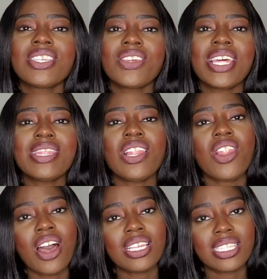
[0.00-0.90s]
So then the
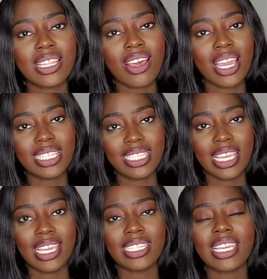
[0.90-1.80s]
last thing that I
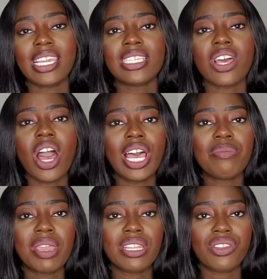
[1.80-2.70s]
did is
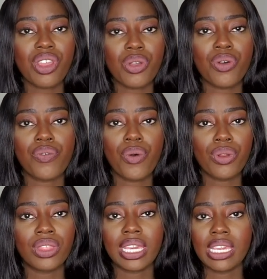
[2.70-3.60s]
I made a note of
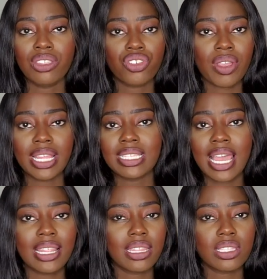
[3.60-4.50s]
all of the key trends
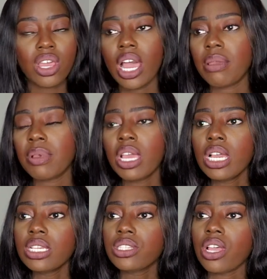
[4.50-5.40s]
at the time.
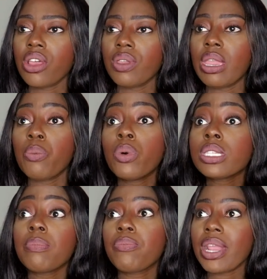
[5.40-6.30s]
So it
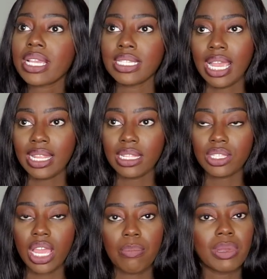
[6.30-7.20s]
wasn't Brexit at the
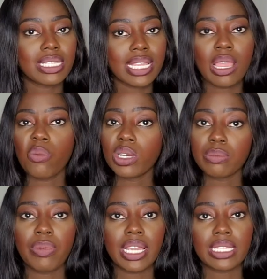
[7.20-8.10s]
time, but say it
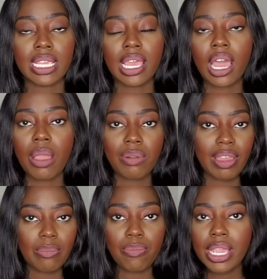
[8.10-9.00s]
was Brexit, I would
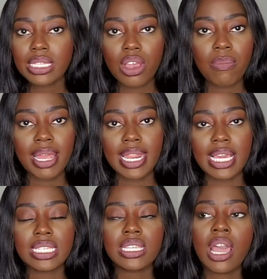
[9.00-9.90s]
have had Brexit on my
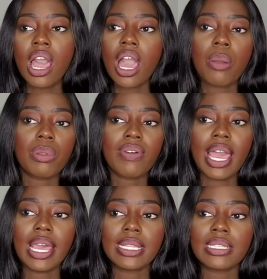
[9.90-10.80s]
list, I would have
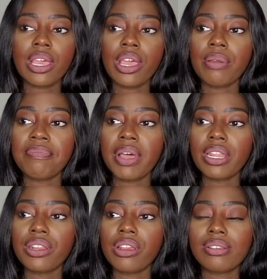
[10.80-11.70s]
had,
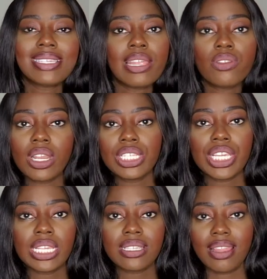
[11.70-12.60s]
I don't know,
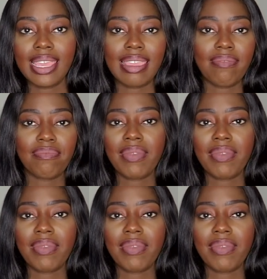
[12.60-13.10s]
technology, so like